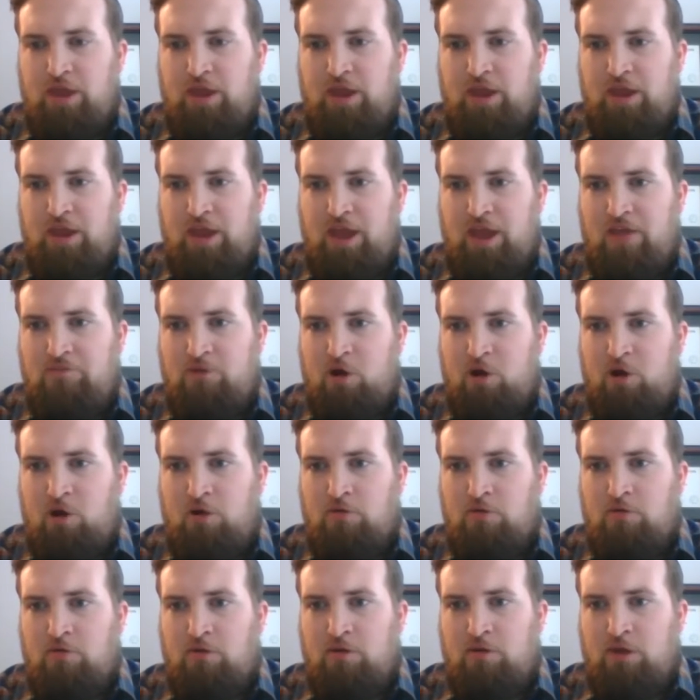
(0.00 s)
and
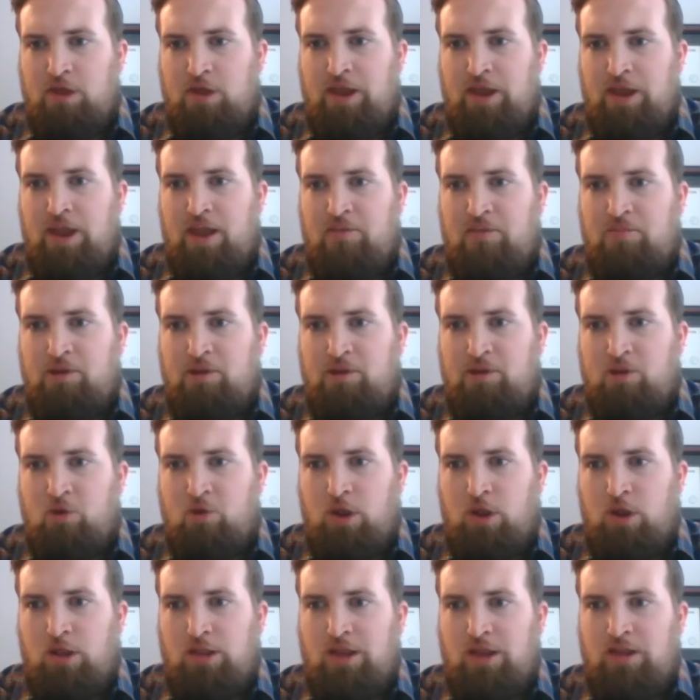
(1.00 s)
have been
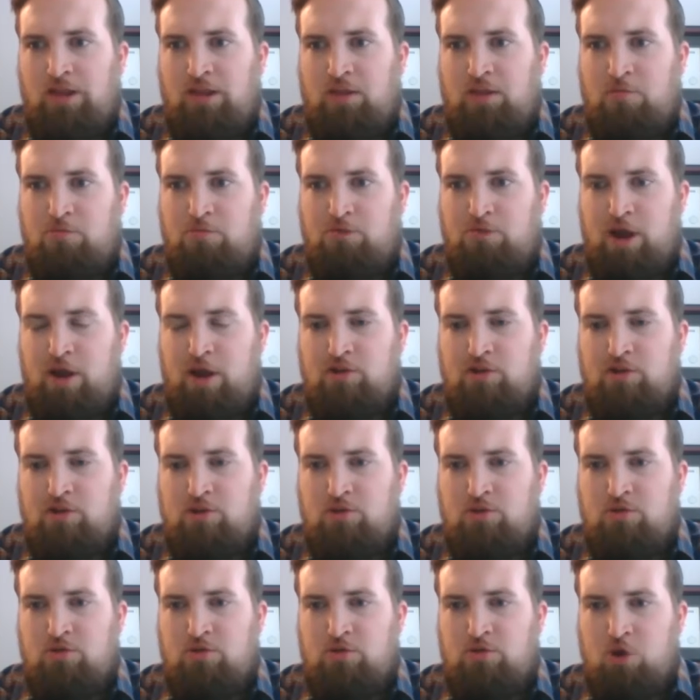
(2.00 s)
doing lending prior
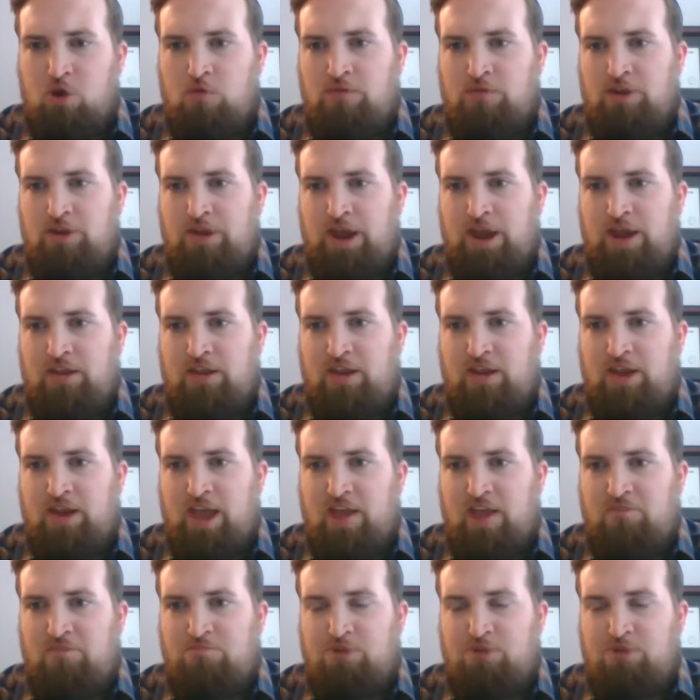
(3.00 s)
to COVID-19
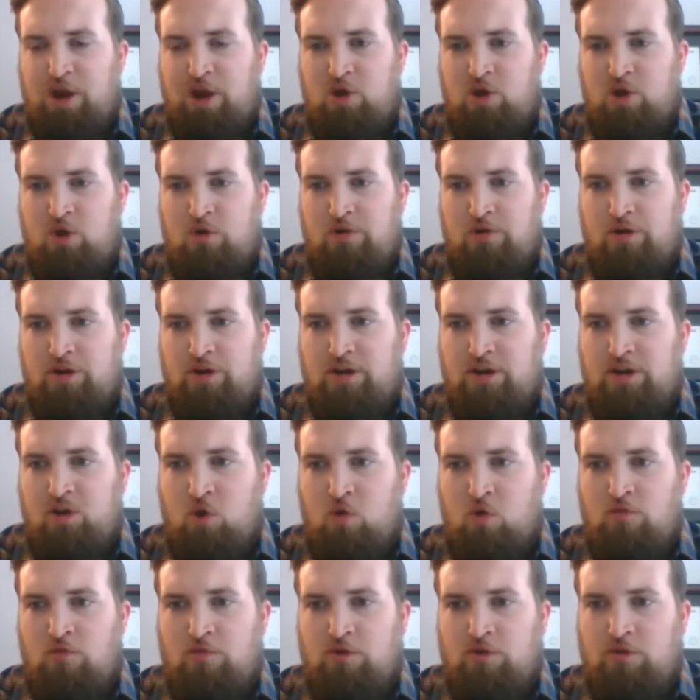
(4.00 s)
have priority
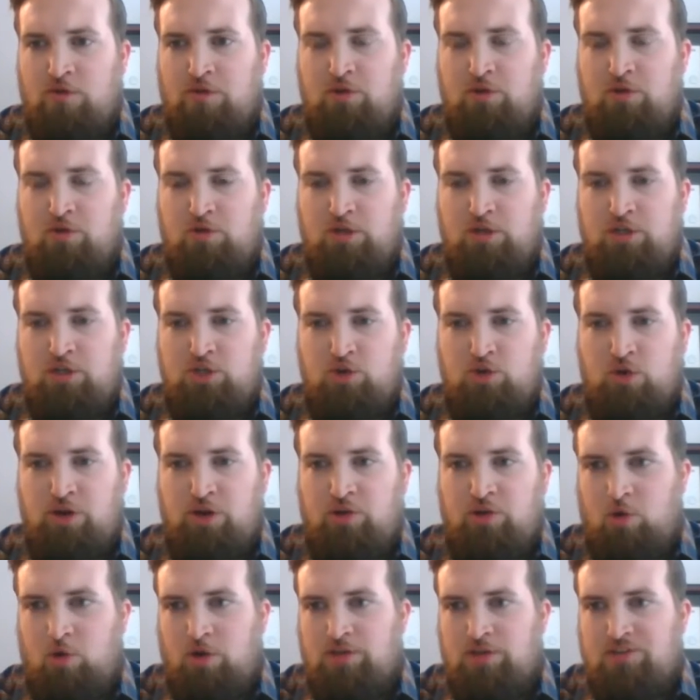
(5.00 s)
over the newly
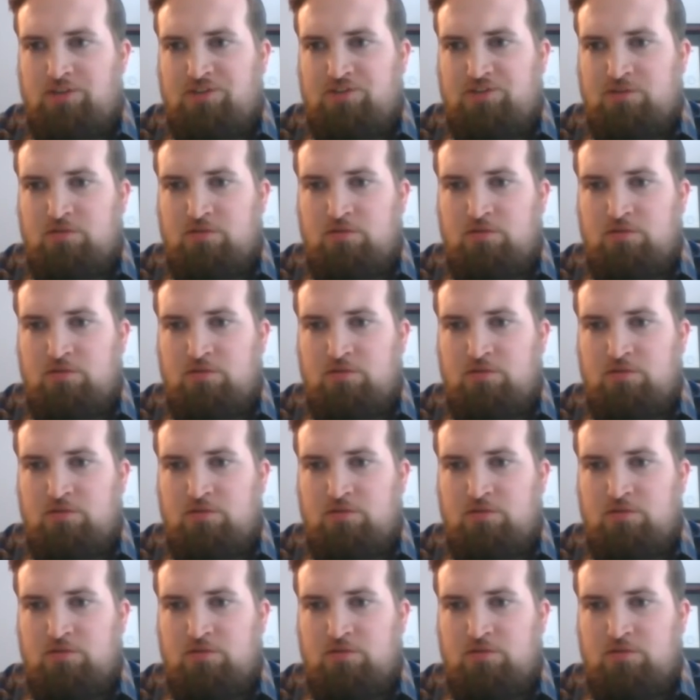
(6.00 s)
joined ones?